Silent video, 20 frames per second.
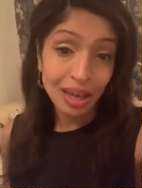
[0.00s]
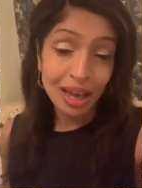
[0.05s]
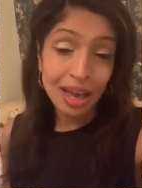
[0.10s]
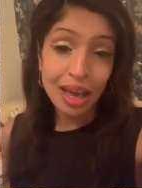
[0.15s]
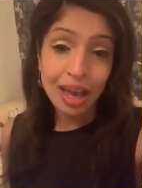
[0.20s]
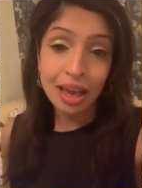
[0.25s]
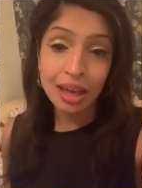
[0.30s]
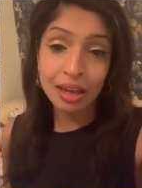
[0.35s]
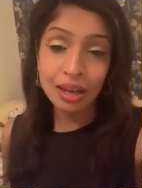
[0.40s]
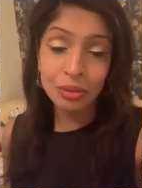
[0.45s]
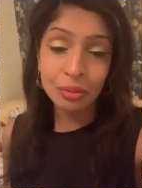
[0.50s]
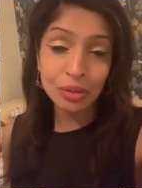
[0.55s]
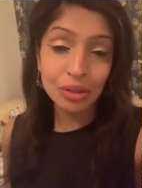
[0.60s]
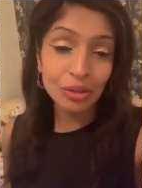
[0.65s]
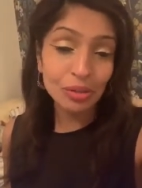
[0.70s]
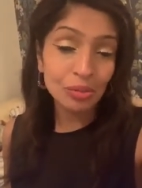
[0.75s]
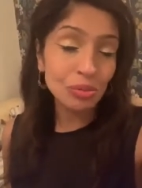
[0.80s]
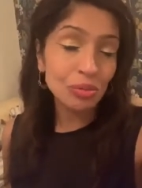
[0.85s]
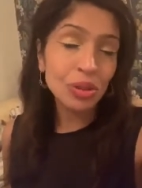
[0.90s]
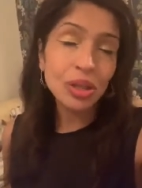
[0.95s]
And I
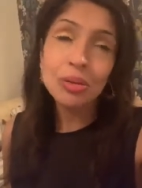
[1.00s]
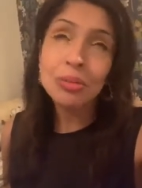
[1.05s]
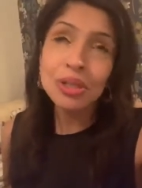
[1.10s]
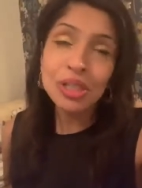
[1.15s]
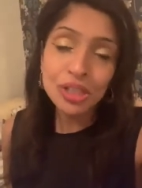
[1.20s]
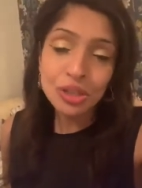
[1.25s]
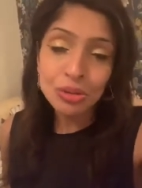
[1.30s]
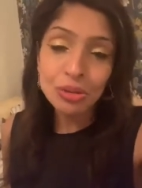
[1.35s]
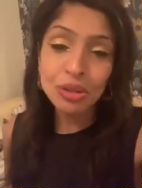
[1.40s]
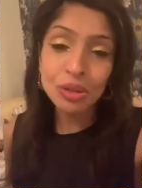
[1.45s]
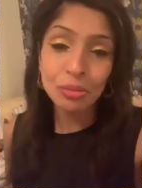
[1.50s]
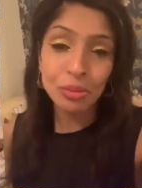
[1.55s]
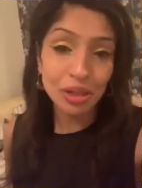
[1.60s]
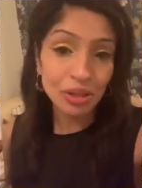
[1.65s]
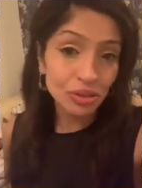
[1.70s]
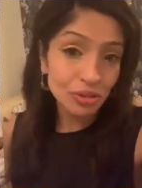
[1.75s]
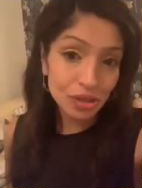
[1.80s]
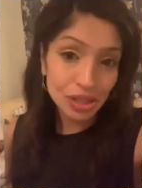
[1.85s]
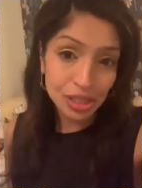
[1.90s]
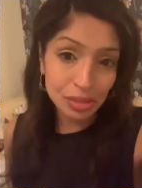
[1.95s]
want to wish you all a Merry
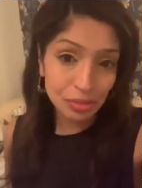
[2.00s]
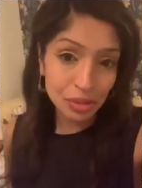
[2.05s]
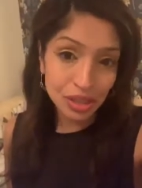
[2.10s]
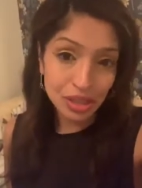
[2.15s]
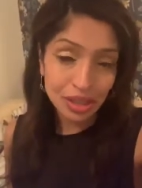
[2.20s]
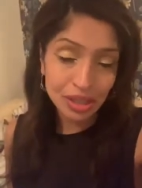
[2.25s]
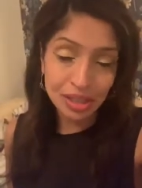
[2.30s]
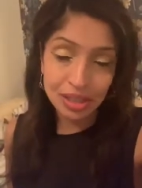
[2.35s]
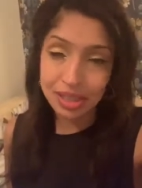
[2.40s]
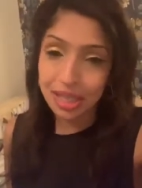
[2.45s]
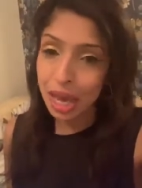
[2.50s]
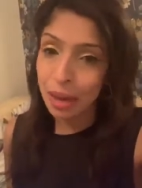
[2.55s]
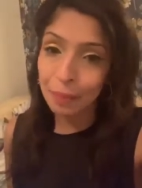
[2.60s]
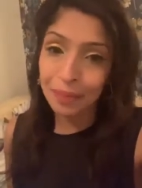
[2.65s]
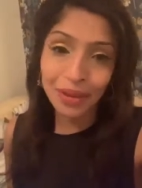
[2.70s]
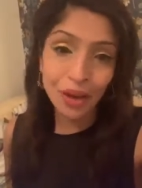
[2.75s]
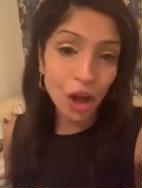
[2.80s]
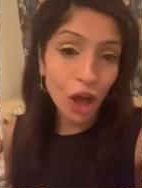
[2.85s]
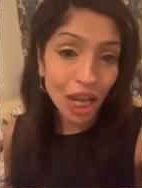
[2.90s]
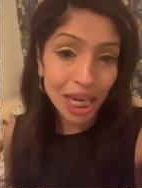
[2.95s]
Christmas, Happy
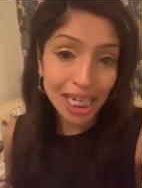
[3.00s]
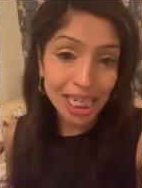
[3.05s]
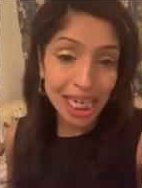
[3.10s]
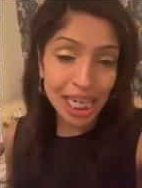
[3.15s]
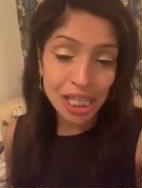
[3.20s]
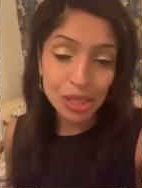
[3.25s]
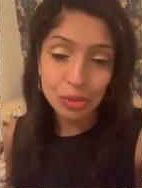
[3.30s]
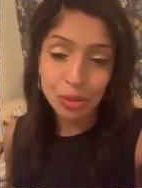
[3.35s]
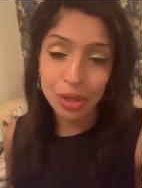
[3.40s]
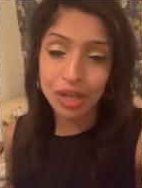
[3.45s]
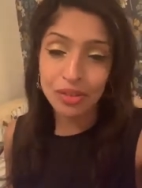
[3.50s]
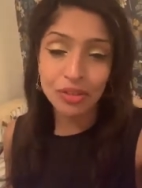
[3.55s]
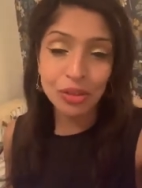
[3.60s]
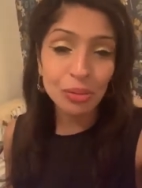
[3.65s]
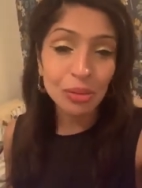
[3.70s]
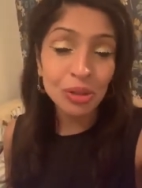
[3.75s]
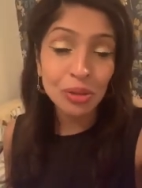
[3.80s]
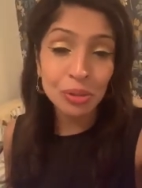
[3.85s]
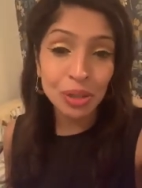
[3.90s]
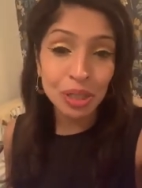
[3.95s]
Holidays, whatever you
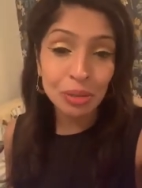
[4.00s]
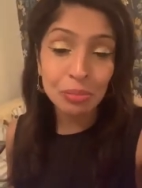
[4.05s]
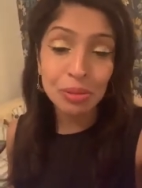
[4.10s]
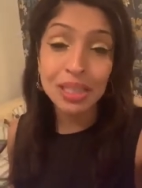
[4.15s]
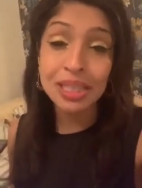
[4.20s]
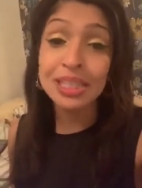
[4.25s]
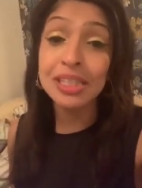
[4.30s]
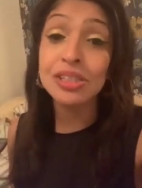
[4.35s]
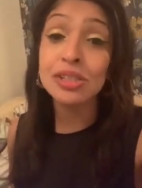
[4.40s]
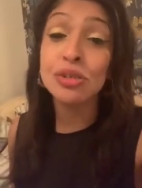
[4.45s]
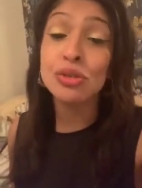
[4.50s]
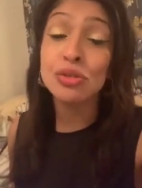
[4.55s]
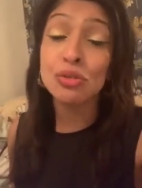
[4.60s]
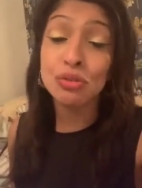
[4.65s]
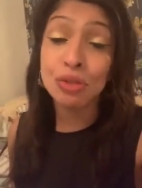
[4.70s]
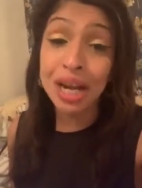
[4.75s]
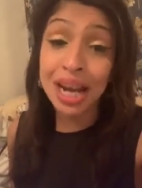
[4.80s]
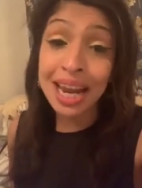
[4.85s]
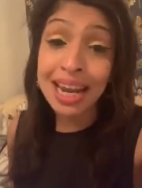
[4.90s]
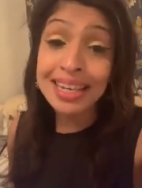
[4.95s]
want to call it. But this is a
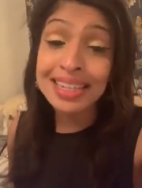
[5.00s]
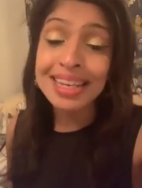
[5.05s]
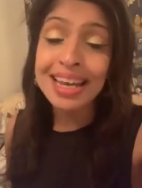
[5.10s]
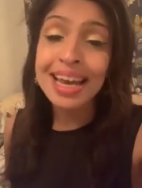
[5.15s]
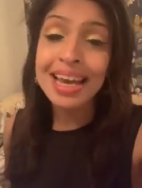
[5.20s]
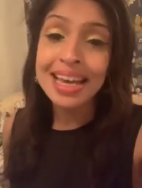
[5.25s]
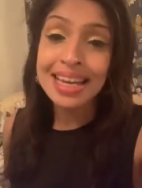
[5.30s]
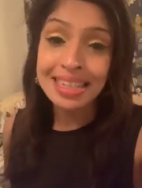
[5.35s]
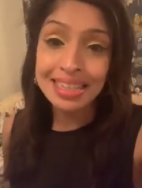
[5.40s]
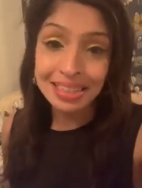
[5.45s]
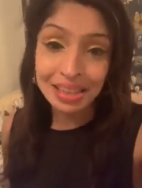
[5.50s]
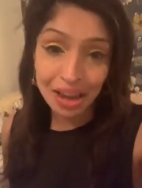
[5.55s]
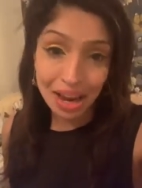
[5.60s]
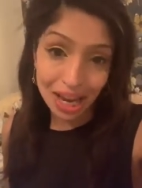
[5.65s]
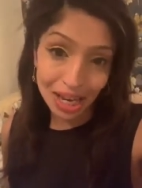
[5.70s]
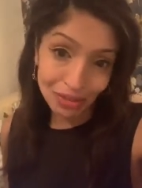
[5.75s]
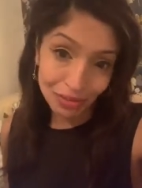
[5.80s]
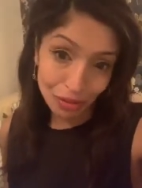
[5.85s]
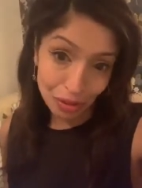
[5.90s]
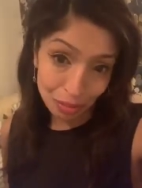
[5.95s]
great
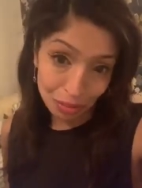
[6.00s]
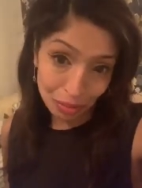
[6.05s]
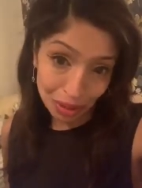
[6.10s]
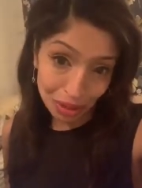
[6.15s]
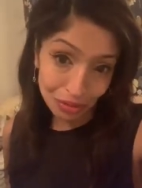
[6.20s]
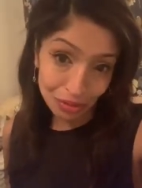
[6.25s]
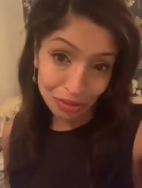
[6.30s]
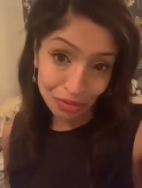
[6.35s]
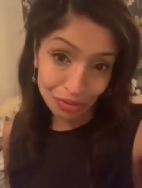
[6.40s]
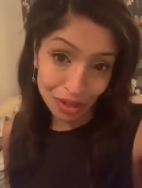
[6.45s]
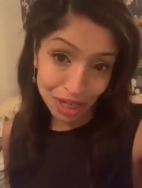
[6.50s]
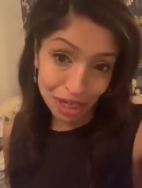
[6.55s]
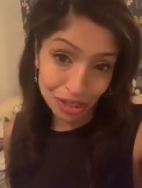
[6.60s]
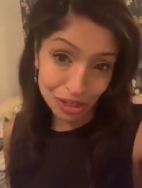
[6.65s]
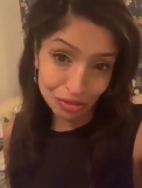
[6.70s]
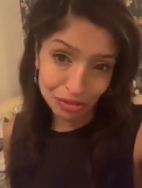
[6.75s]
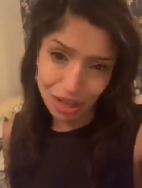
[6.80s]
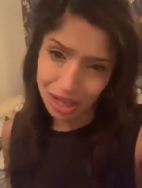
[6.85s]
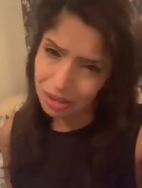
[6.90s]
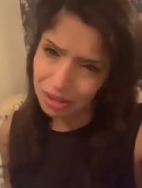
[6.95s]
time for a bit of
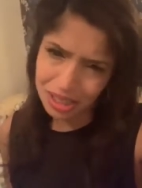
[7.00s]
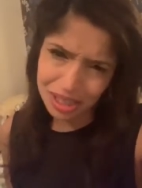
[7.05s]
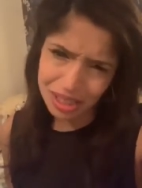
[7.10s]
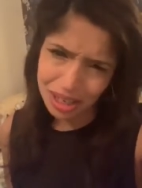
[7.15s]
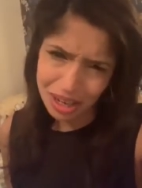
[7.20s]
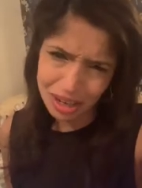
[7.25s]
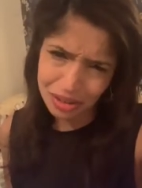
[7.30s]
reflection, right?